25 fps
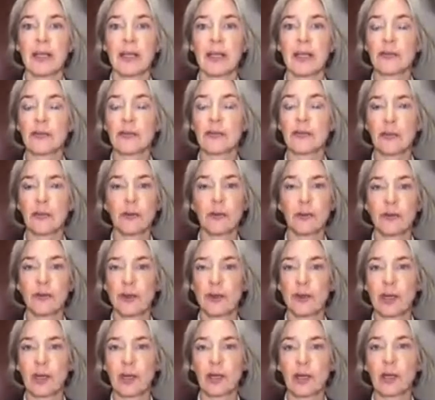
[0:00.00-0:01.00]

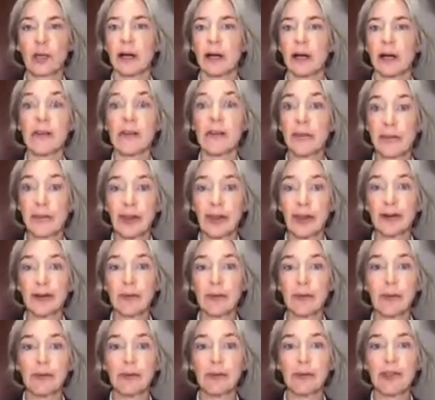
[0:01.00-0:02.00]
introducing
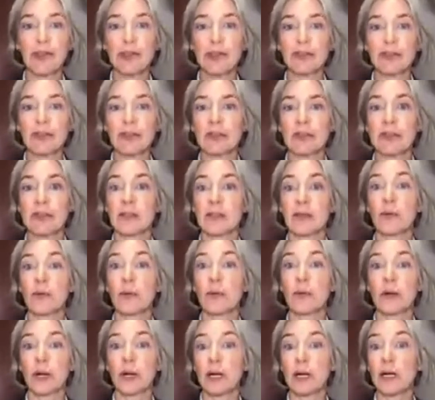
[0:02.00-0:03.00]
undesirable features
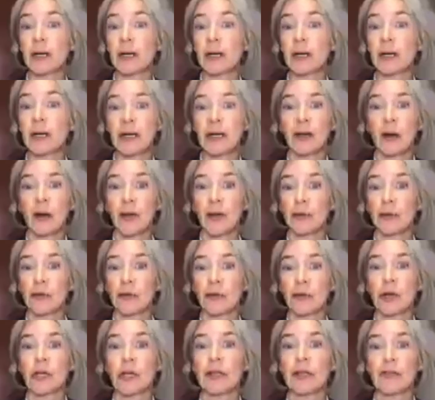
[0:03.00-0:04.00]
or
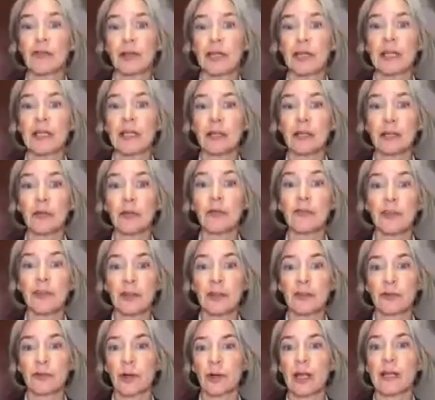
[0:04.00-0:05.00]
alternatively
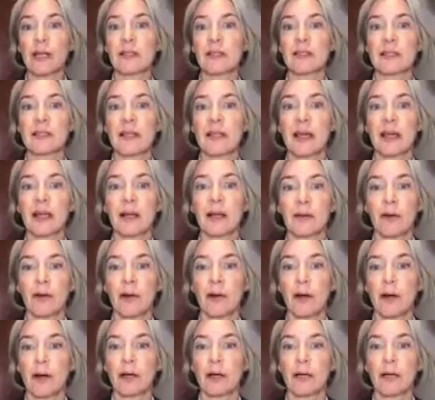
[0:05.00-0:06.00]
losing traits that
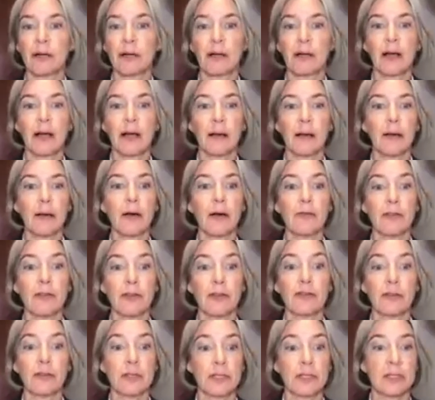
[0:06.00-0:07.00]
are of
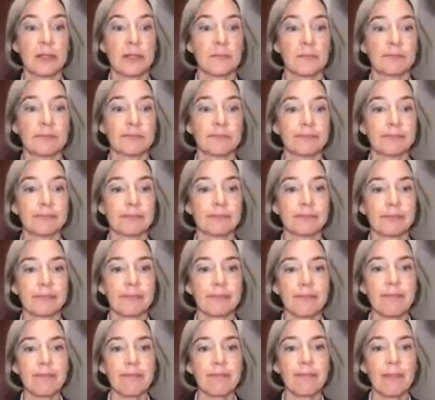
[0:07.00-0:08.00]
interest.
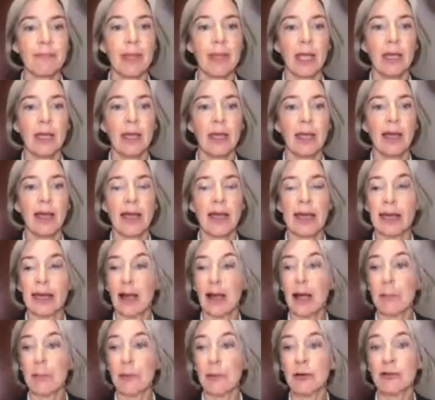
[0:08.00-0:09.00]

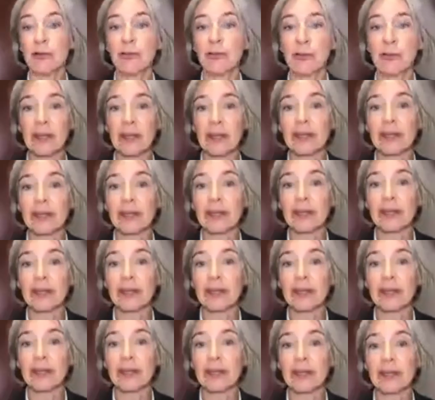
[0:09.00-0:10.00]
And I personally,
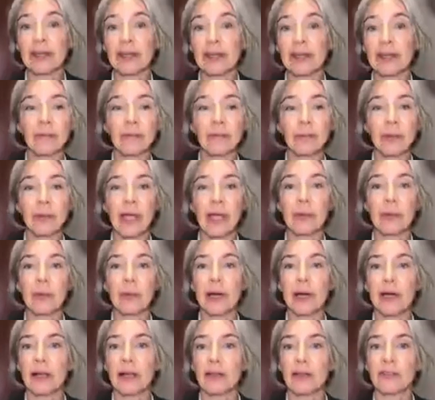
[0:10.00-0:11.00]
although I'm not a plant
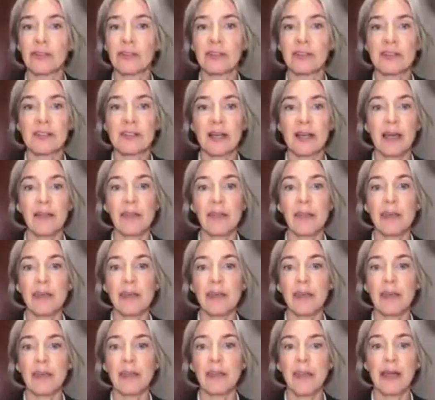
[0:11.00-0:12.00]
biologist, I
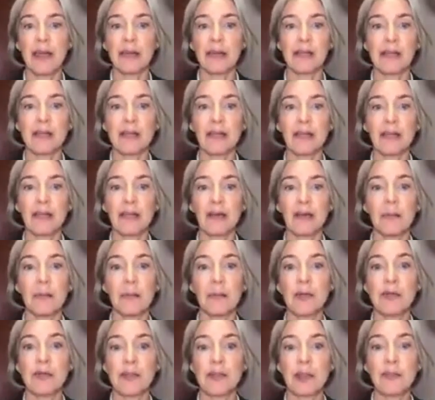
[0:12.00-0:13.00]
think that the
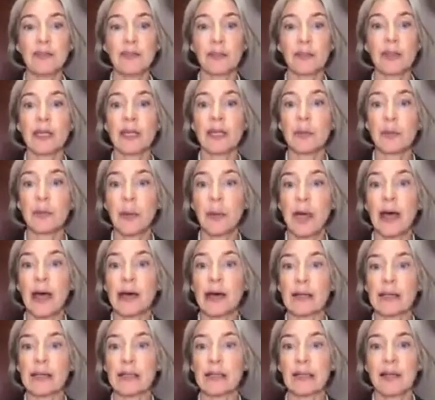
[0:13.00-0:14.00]
potential
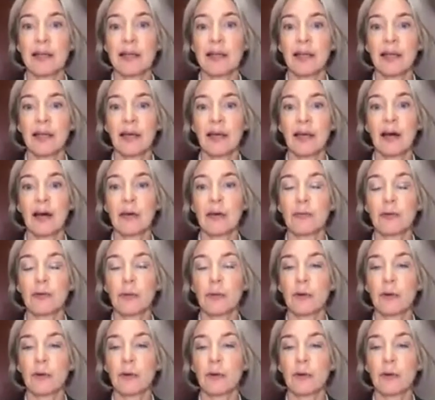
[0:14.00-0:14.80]
impact of